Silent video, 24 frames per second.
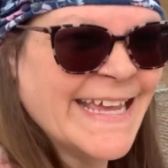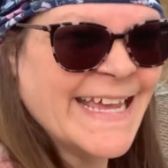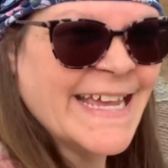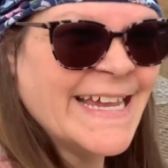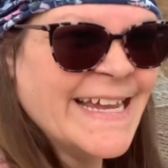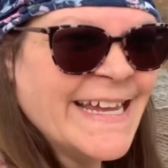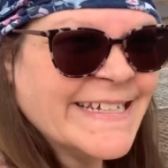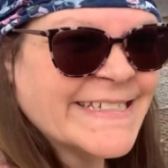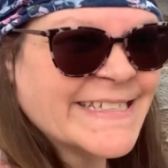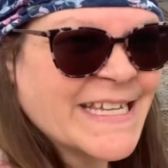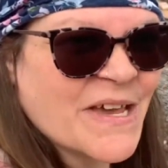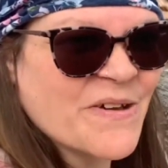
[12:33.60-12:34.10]

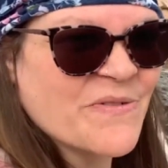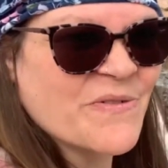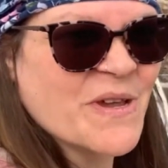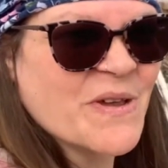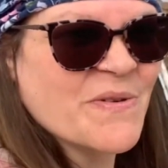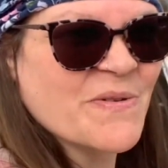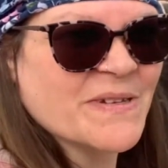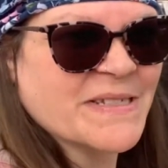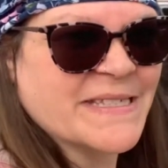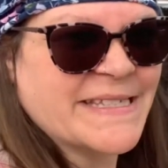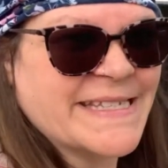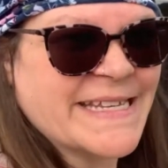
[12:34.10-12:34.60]
So we
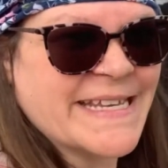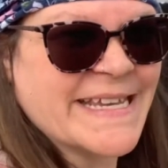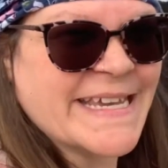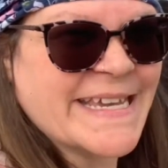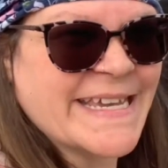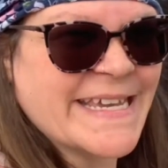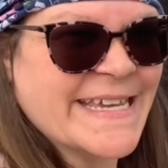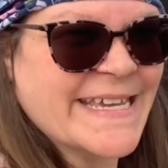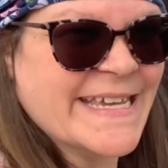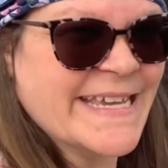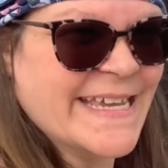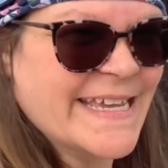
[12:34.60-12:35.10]
will
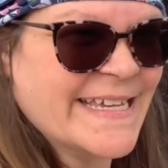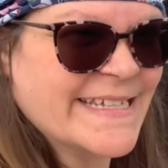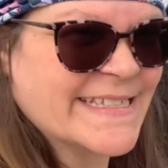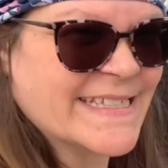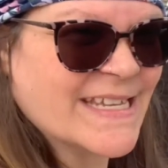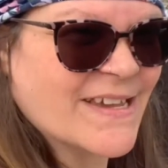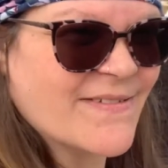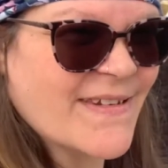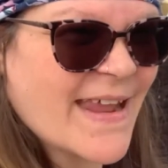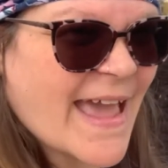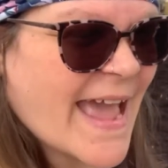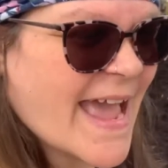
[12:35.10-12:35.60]
see.
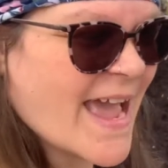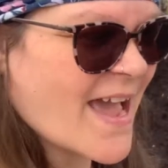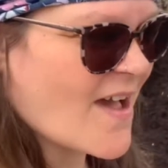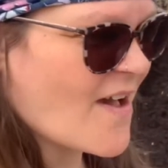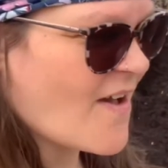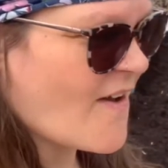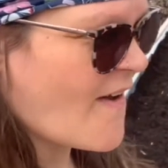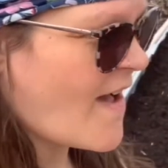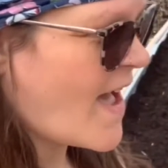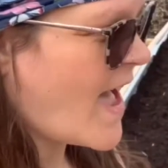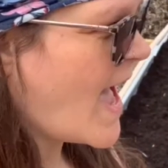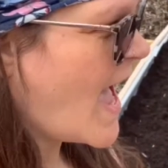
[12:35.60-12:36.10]
So
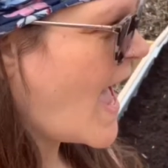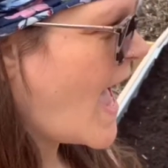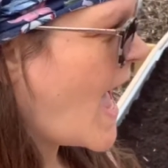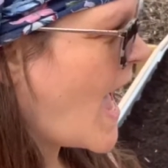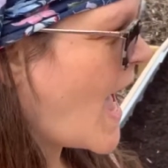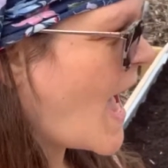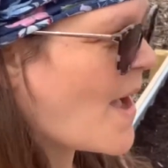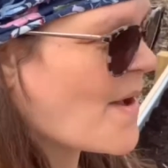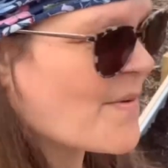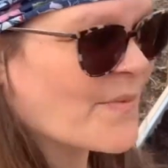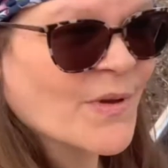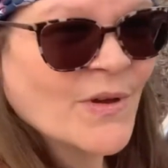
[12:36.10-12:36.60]
now
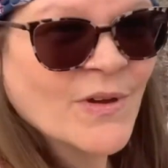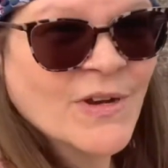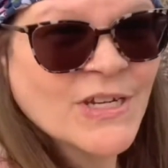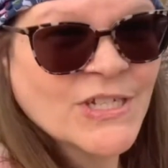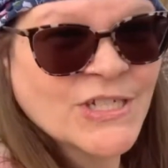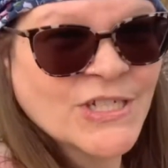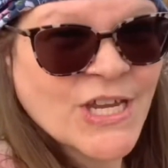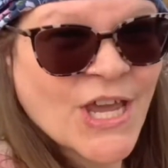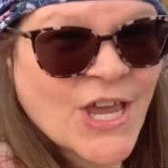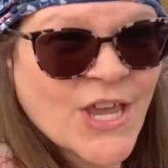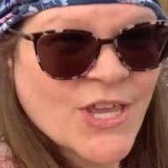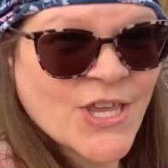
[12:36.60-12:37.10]
I'm going to
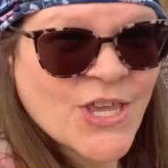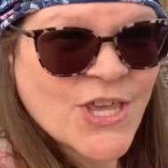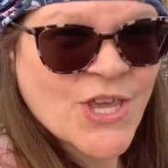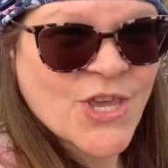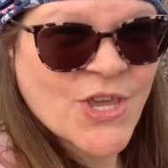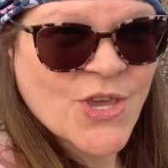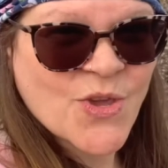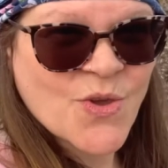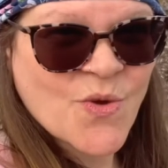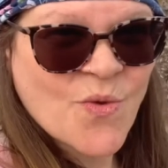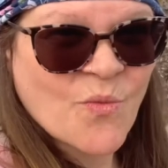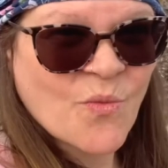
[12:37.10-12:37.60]
show
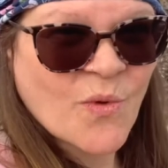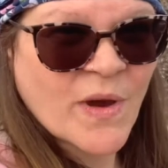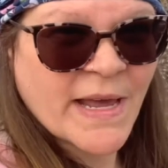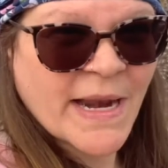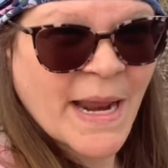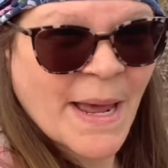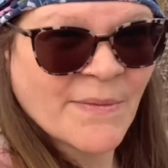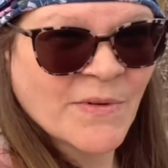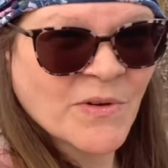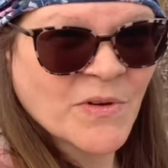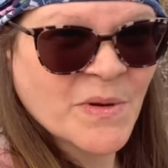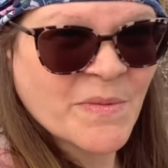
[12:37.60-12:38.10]
you what
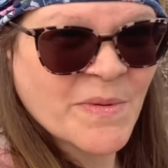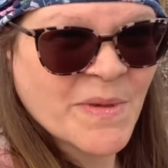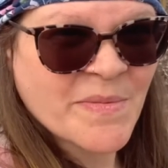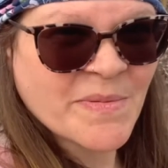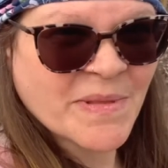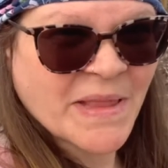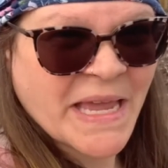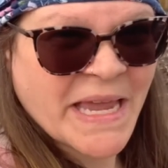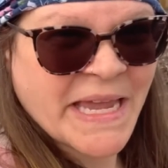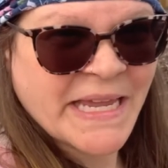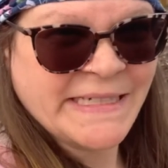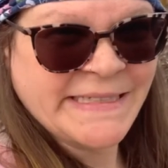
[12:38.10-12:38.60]
I'm going to be
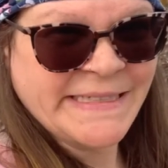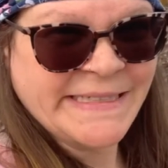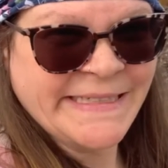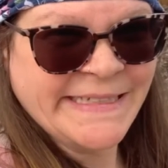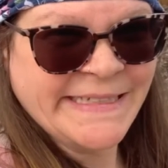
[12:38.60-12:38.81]
planting.